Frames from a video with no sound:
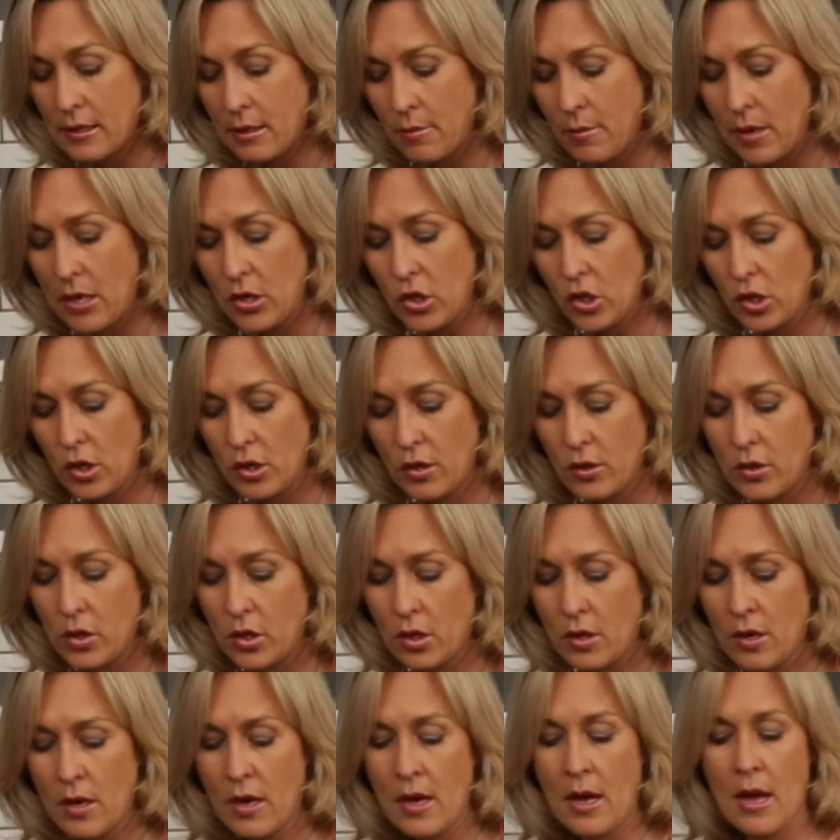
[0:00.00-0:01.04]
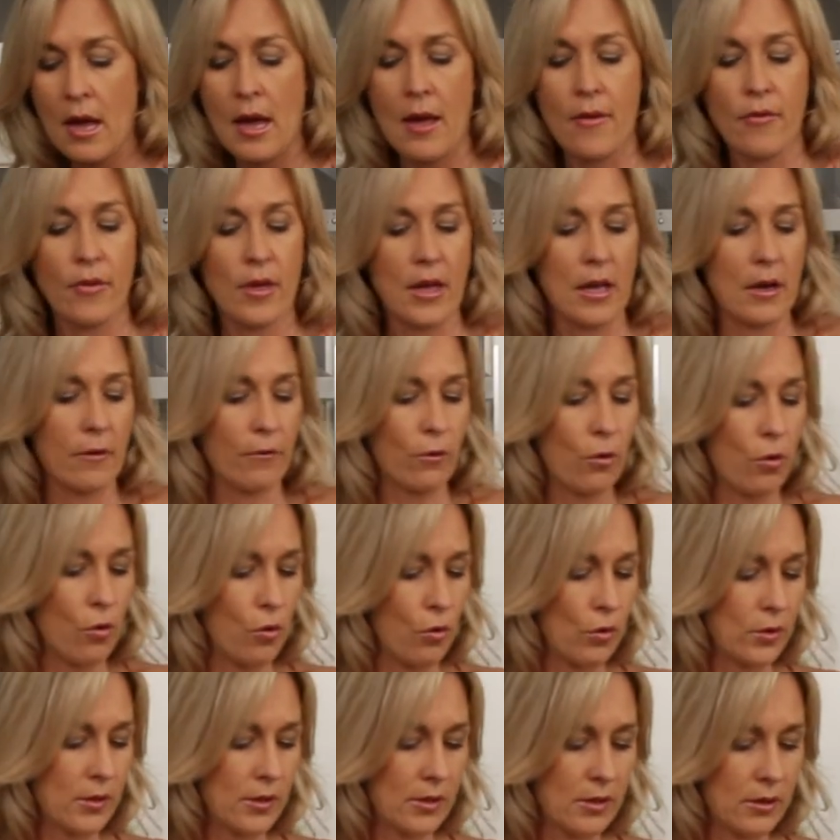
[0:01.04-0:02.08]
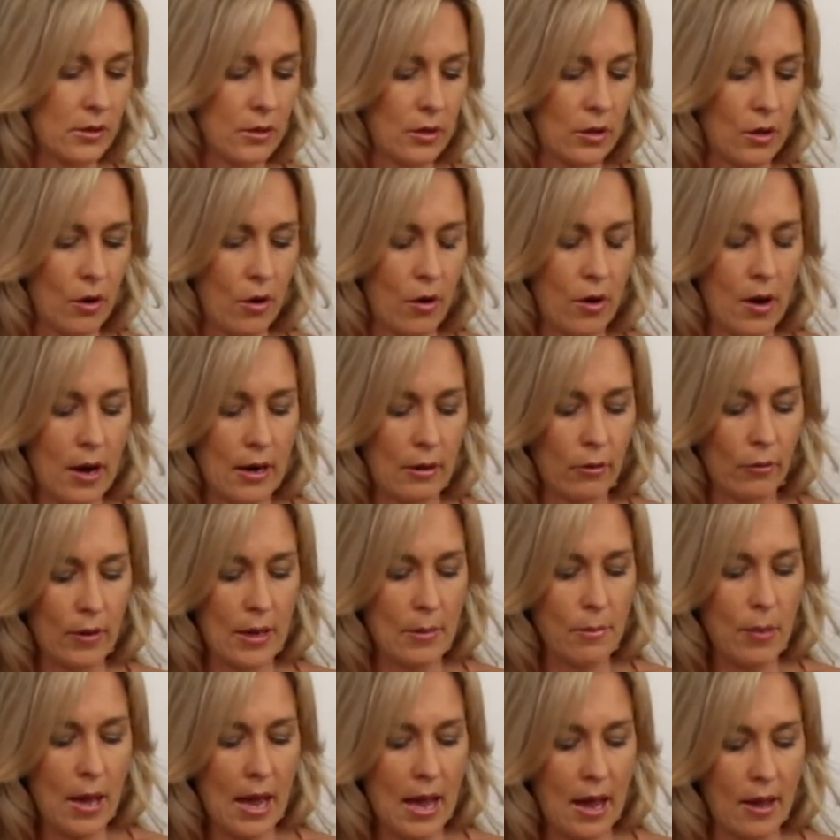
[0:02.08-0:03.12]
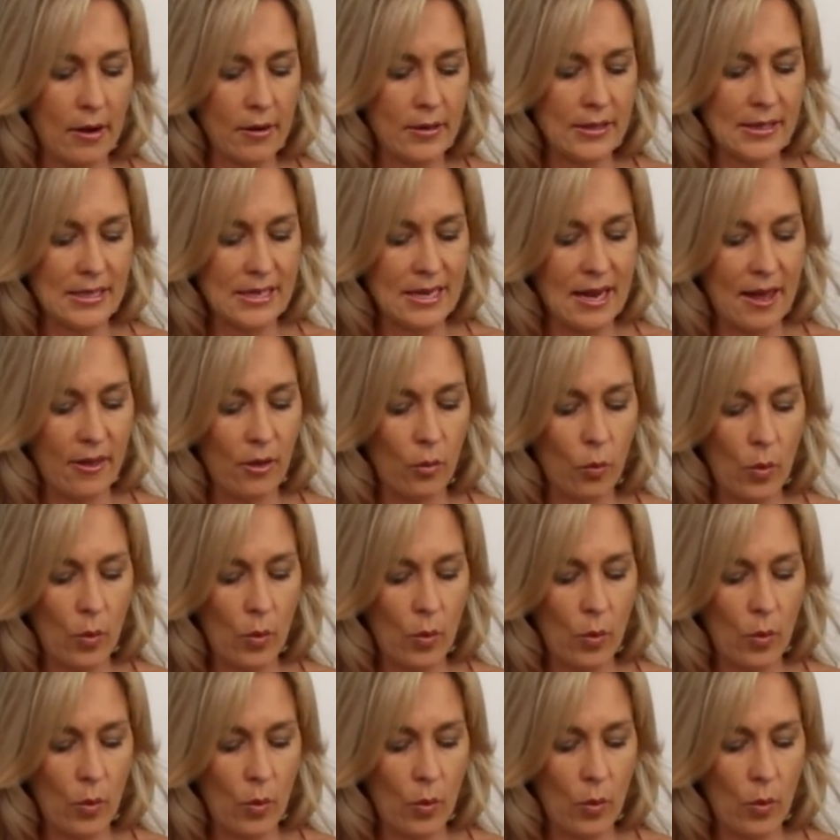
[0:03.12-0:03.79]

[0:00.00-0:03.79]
I mentioned. And then of course, a green powder is another